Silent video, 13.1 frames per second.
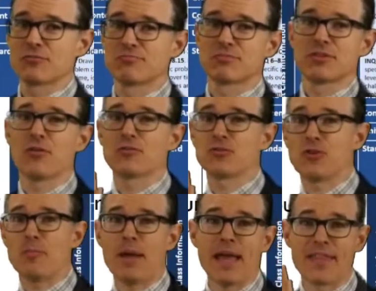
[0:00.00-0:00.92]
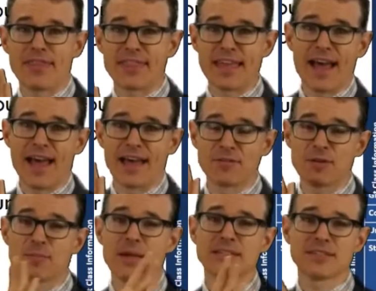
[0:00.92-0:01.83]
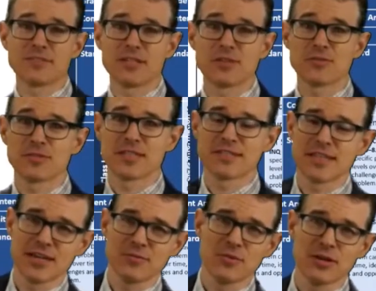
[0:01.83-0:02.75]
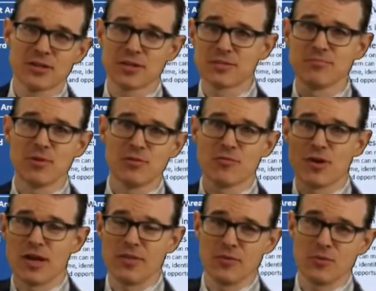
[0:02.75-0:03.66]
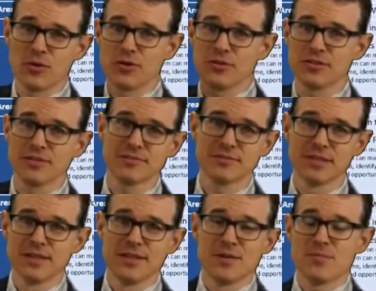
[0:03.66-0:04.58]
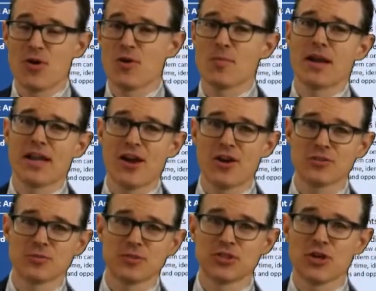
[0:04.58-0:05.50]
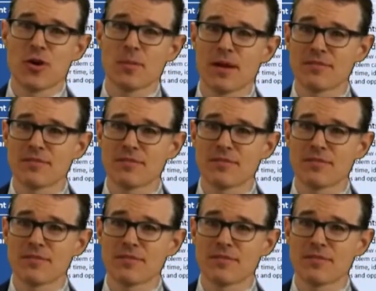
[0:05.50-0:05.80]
cultural pantheon, like basically this is this thing where you could move around the world and Pokemon characters would show up.